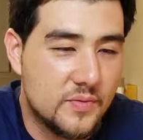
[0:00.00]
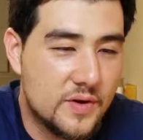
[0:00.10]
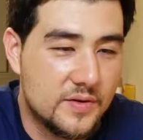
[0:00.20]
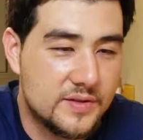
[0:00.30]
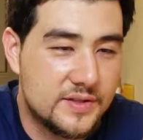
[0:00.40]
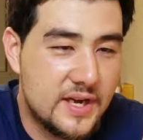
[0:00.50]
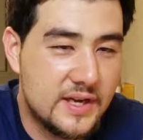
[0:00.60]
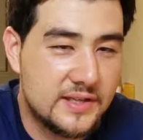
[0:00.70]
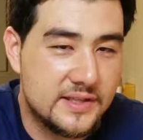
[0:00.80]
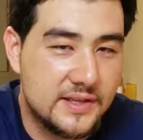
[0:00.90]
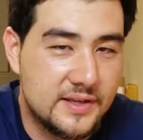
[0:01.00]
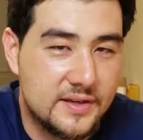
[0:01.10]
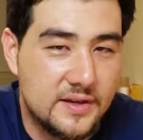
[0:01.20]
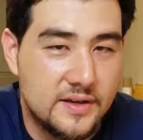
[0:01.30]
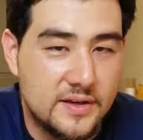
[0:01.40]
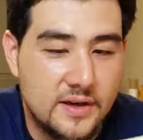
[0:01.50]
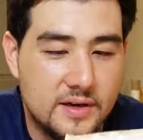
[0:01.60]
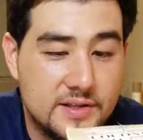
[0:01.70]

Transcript: one of those toxic uh,